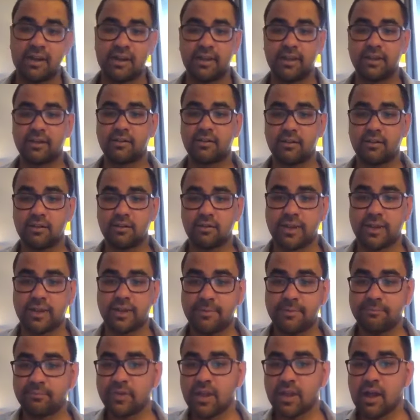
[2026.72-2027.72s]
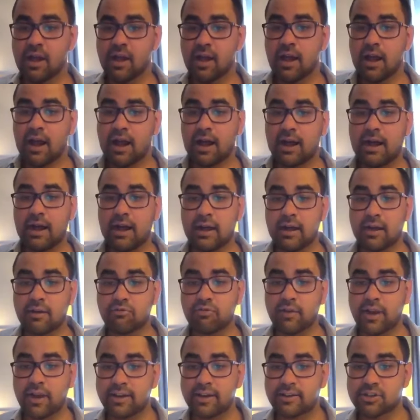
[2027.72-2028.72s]
million. Okay,
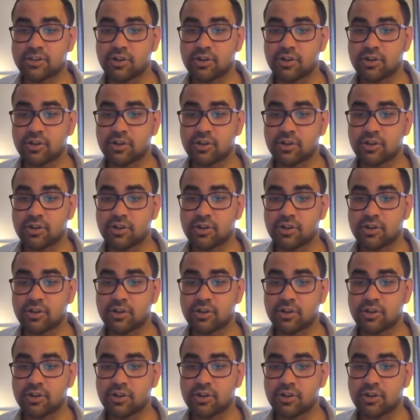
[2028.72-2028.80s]
right.